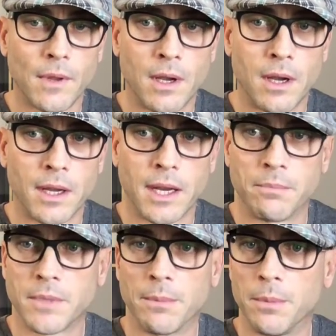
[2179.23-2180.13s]
Uh, got a
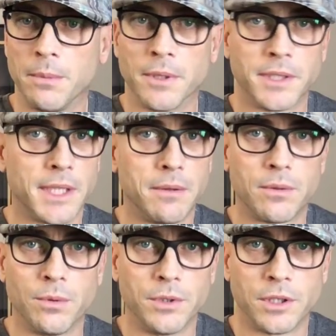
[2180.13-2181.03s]
couple people had sent
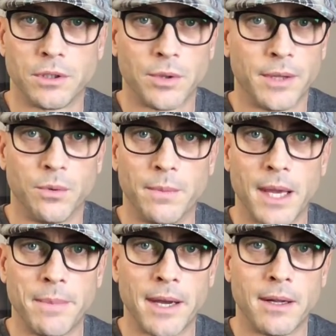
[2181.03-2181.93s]
through just straight through
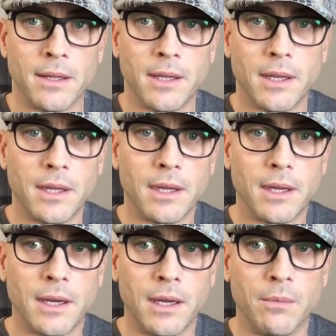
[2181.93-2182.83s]
PayPal,
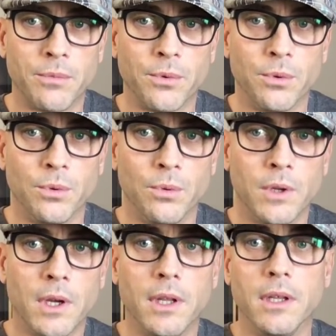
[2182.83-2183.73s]
um, through
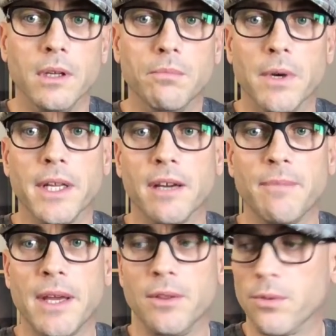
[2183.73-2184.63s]
the money I've
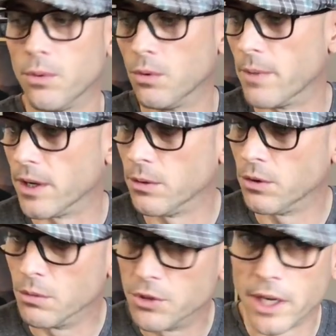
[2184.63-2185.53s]
made through my
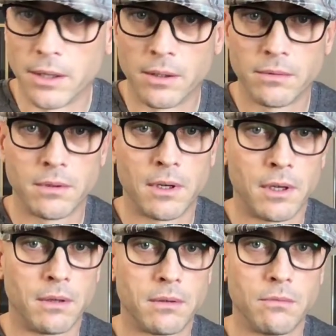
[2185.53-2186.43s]
YouTube channel,
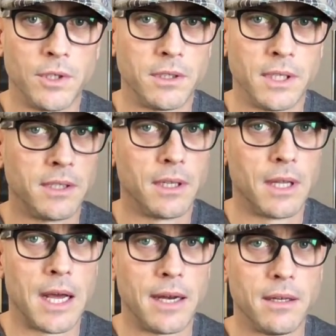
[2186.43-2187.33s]
uh, which isn't a
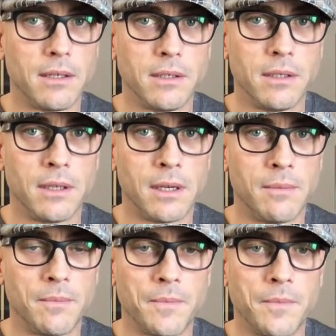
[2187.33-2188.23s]
lot, um,
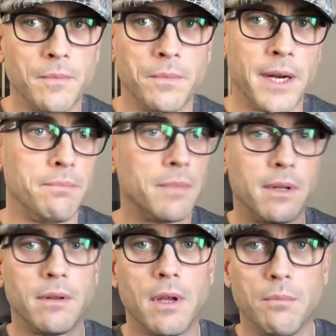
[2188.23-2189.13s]
but I
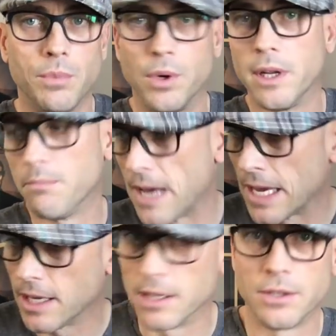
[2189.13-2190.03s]
put it
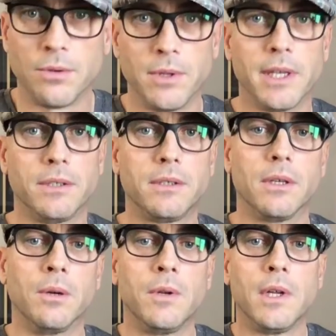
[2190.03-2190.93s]
back into this.
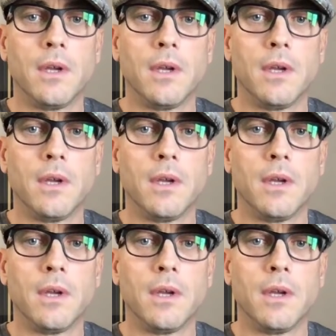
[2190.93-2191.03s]
So